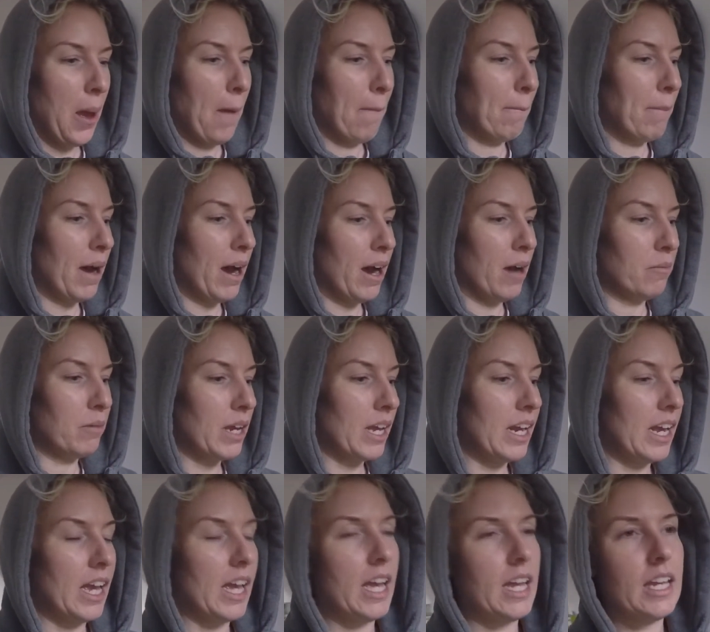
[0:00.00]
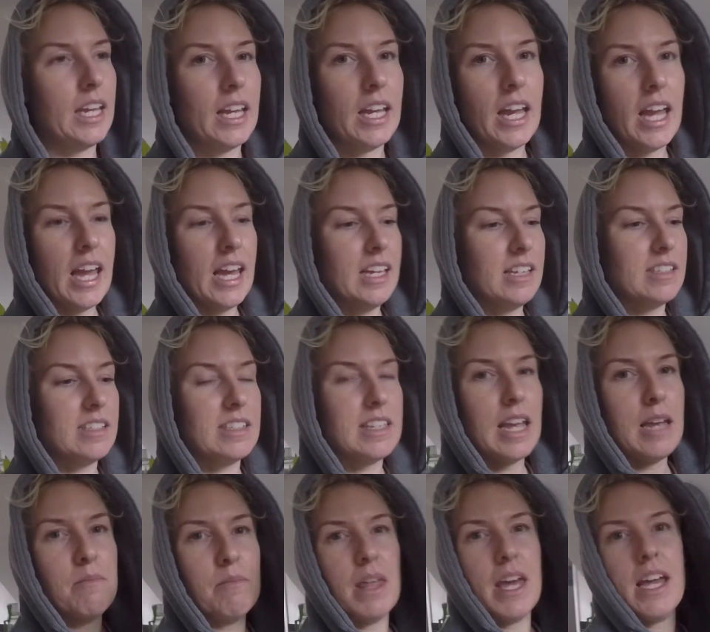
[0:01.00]
but I'm gonna
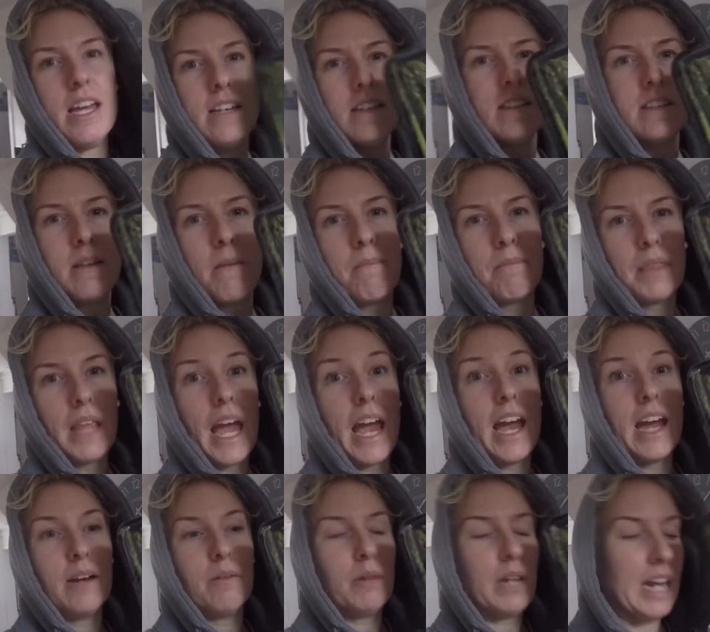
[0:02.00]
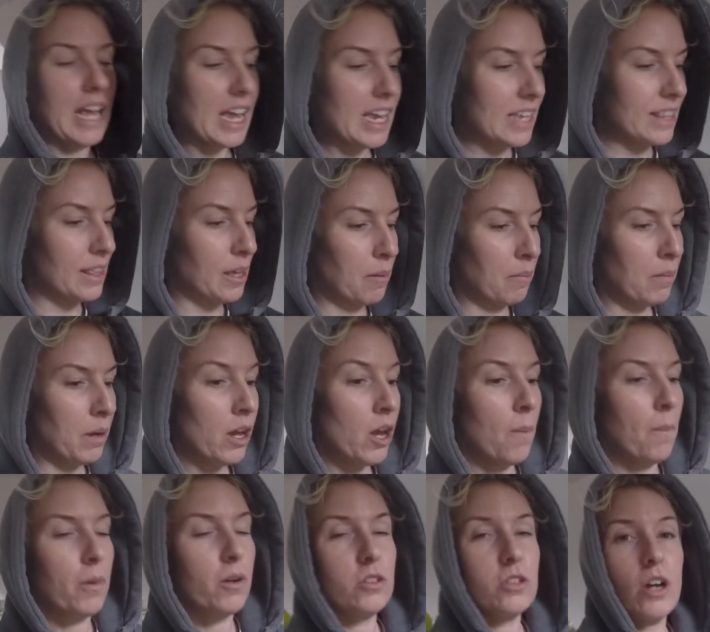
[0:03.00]
steam these and I'm gonna eat them
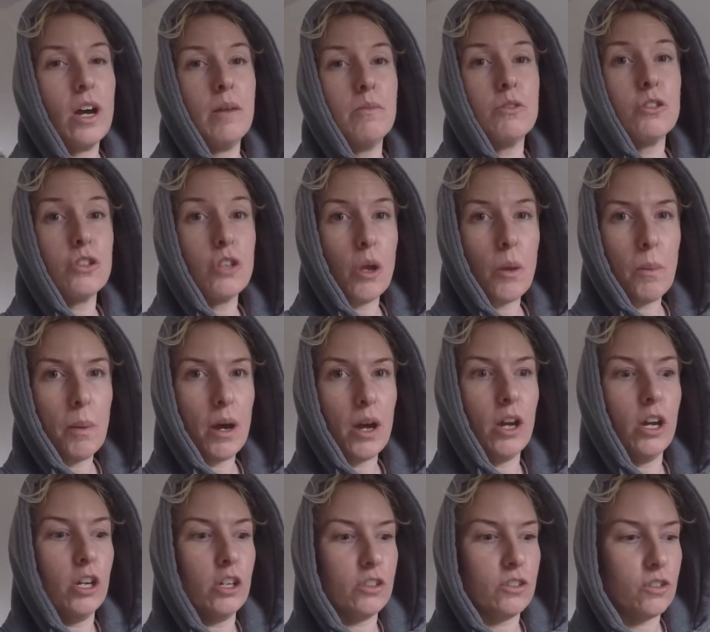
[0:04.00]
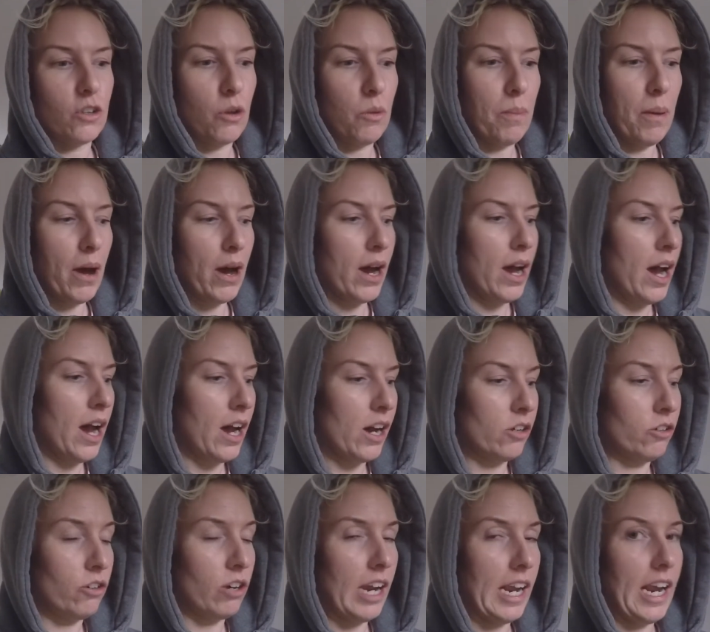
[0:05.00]
because I'm super, super
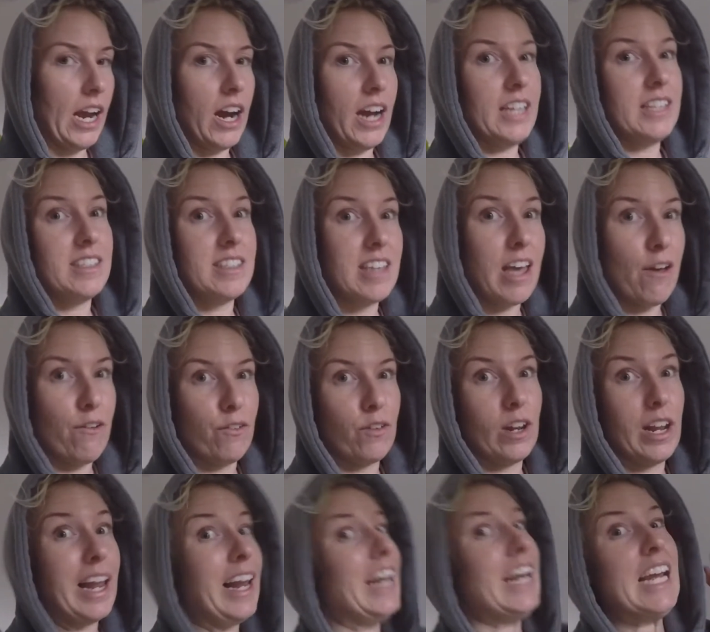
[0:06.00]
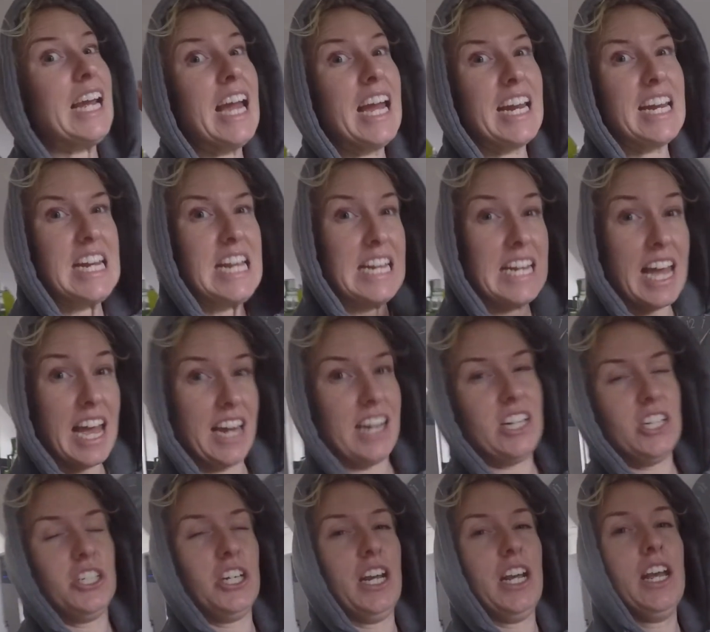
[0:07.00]
hungry. I definitely need
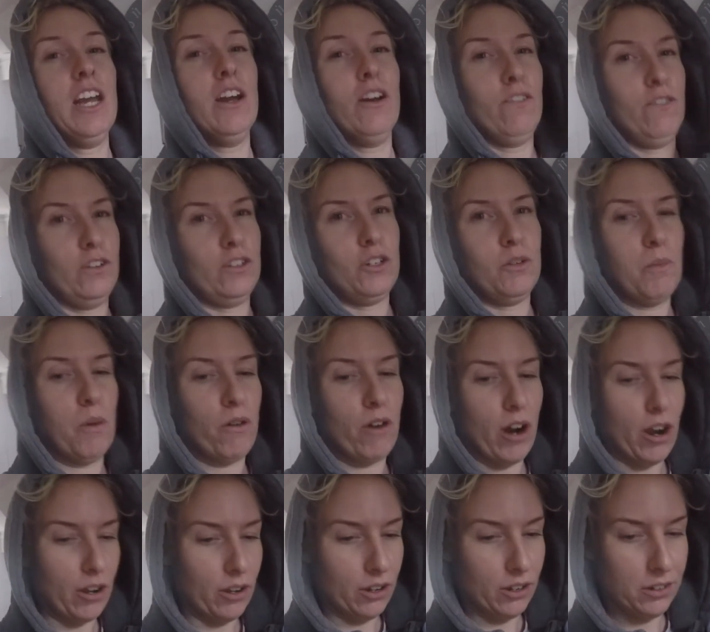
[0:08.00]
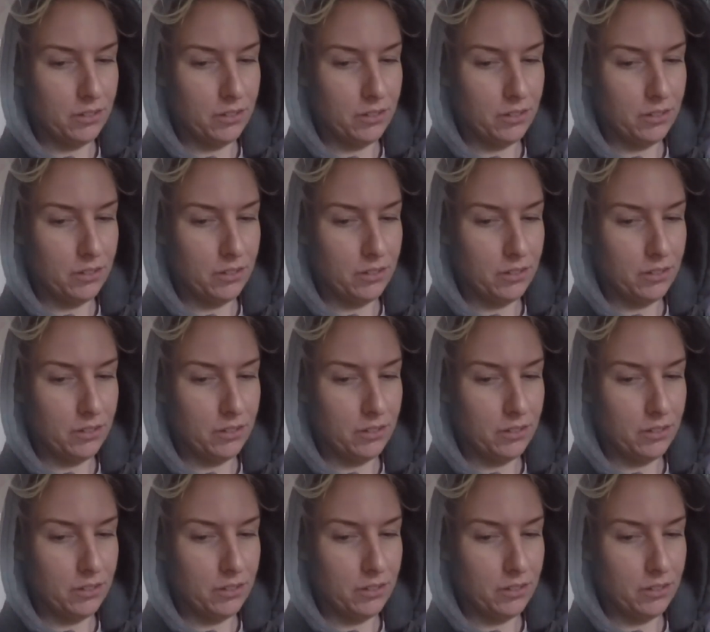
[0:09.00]
energy for tomorrow.